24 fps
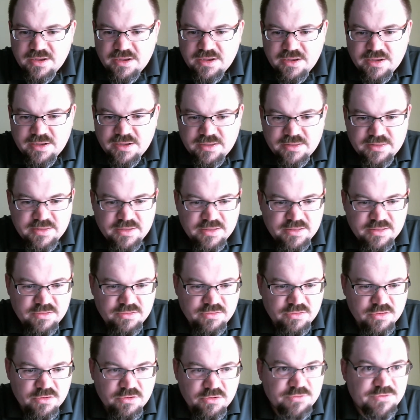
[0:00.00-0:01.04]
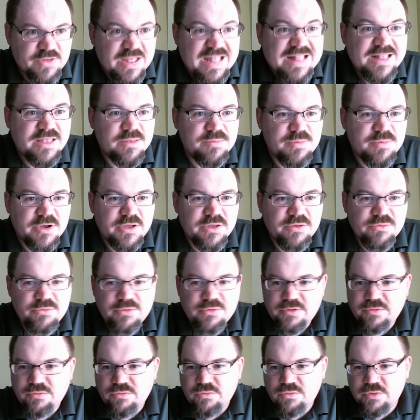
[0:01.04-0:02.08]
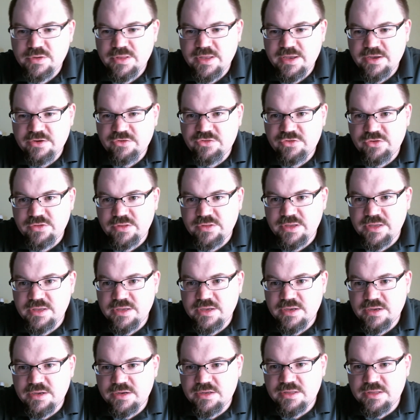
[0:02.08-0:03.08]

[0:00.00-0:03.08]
I didn't know if anybody would actually